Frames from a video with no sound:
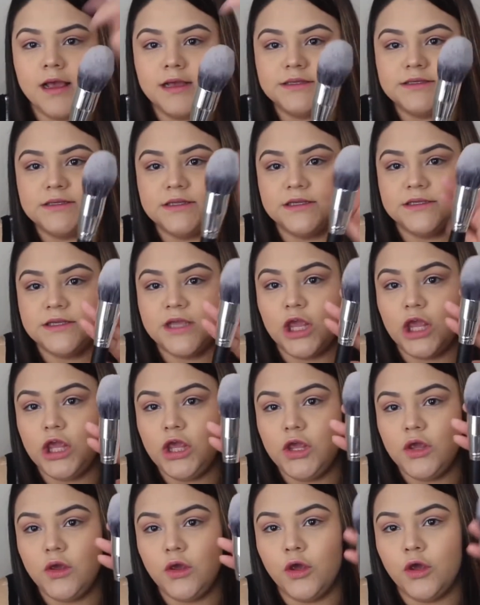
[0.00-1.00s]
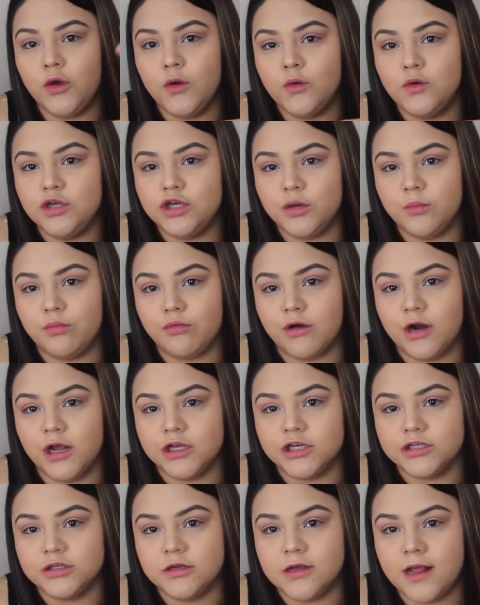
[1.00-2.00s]
it's this huge
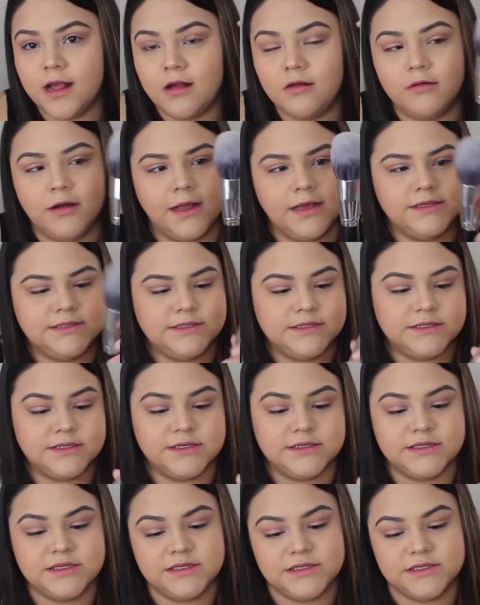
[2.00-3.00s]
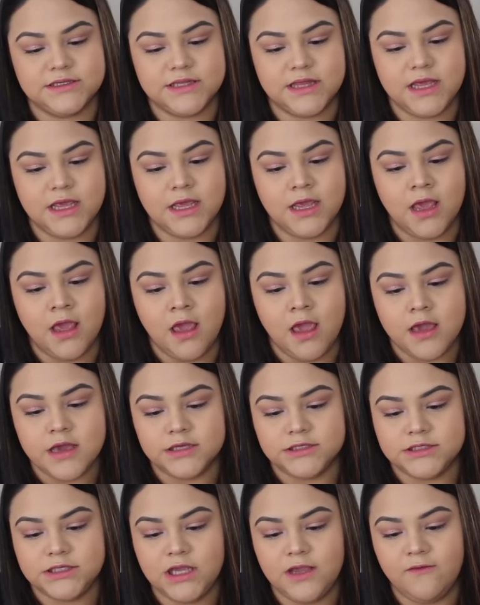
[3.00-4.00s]
brush. Look how nice this is. This is the
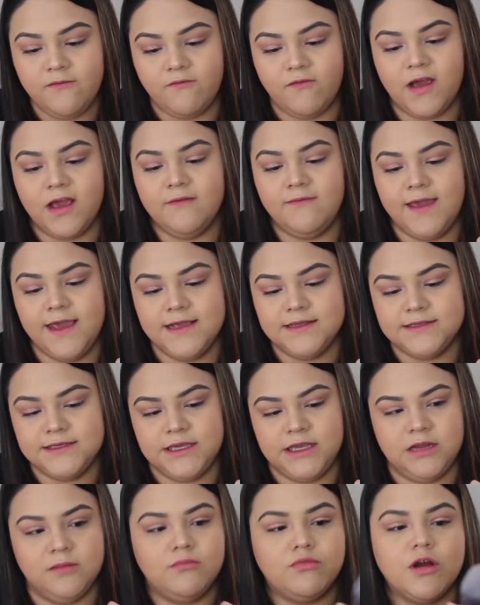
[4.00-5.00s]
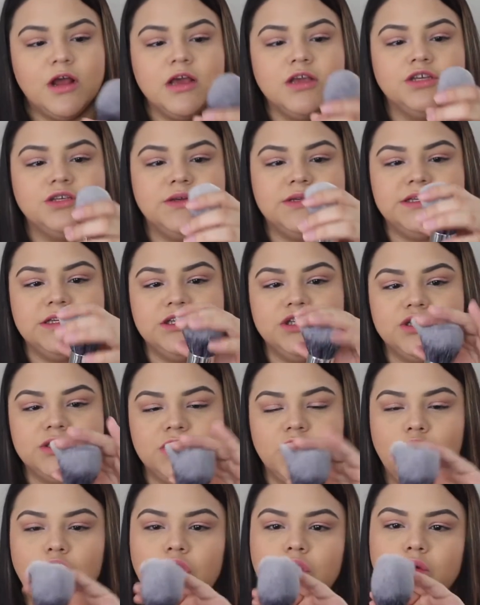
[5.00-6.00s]
C518 brush. This is
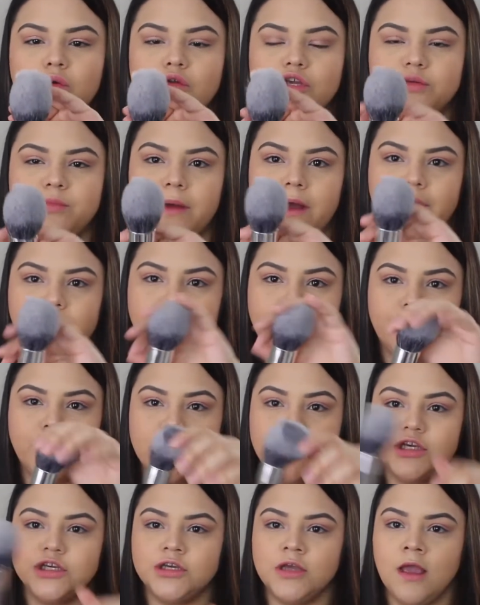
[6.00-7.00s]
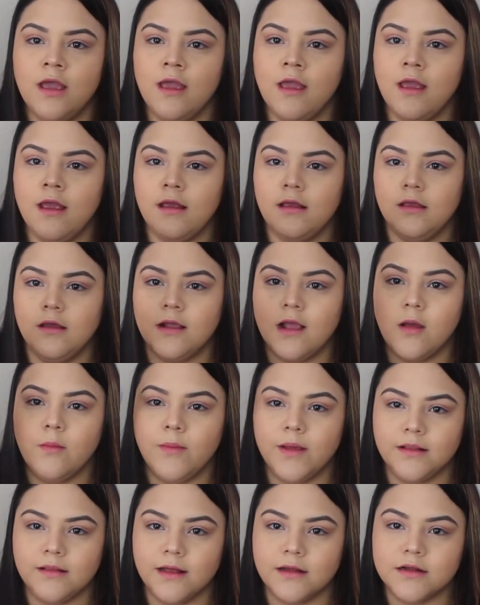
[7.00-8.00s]
just a huge powder brush. Look how
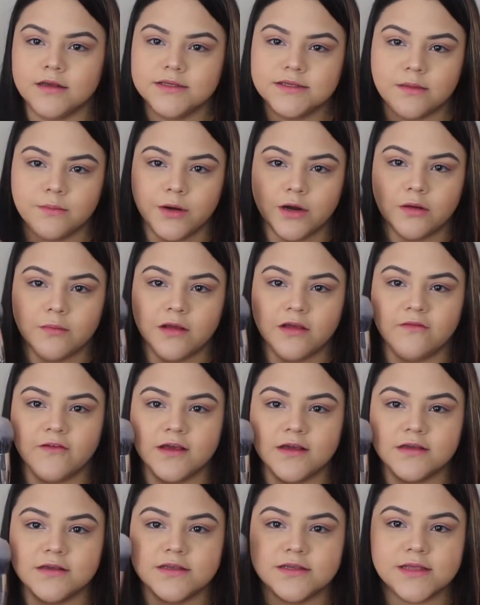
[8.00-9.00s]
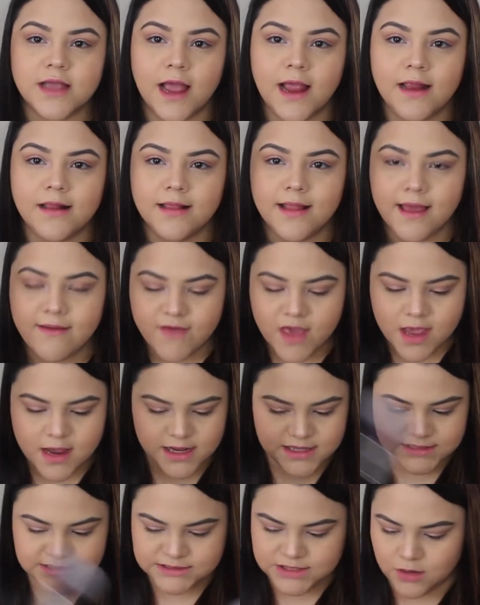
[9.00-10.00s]
big that is compared to my face. I love
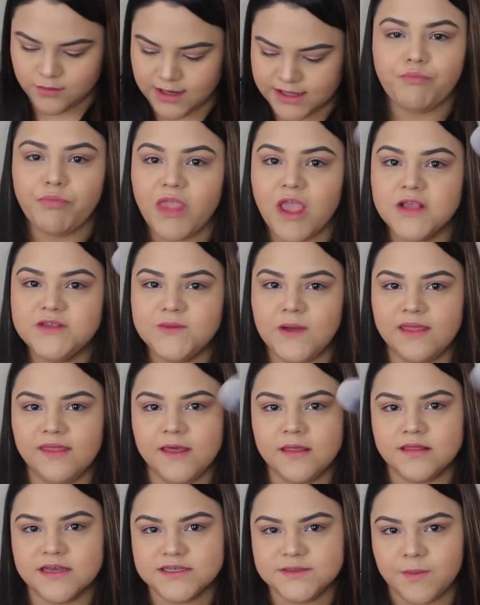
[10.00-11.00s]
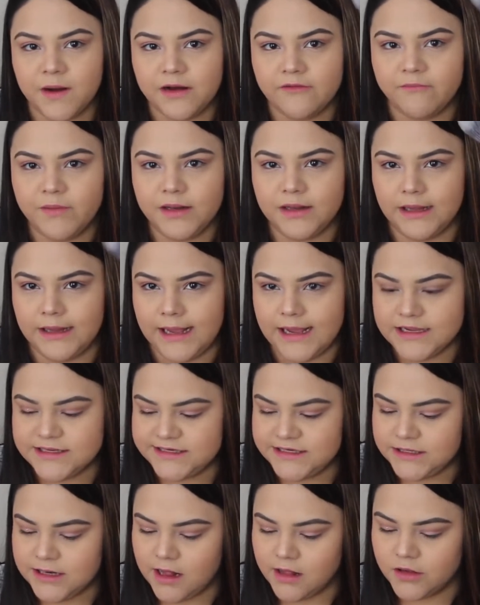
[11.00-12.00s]
it. It's so nice. So I think this might have been like
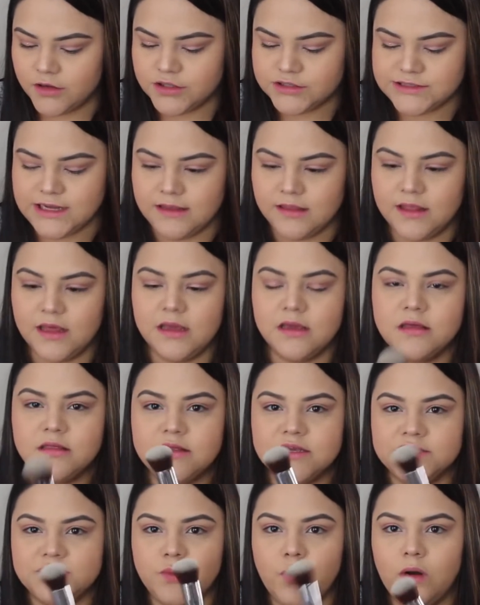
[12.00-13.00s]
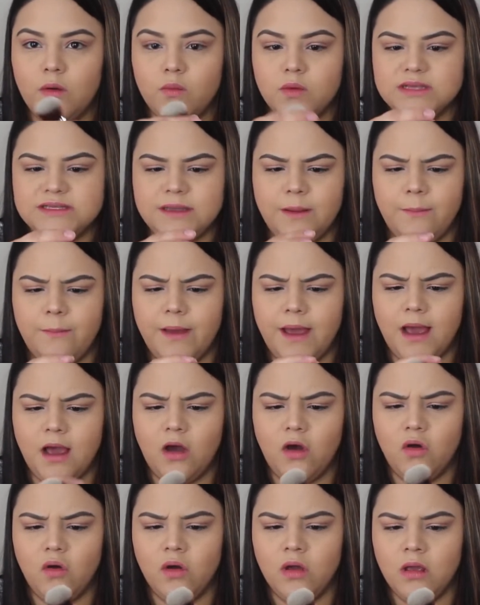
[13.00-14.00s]
$18. I think this one was
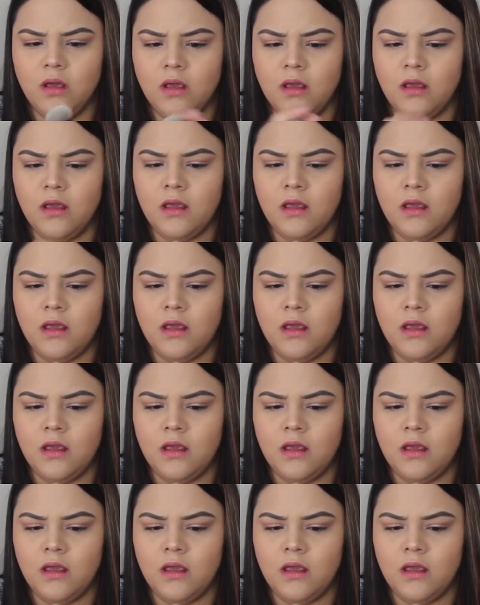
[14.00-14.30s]
about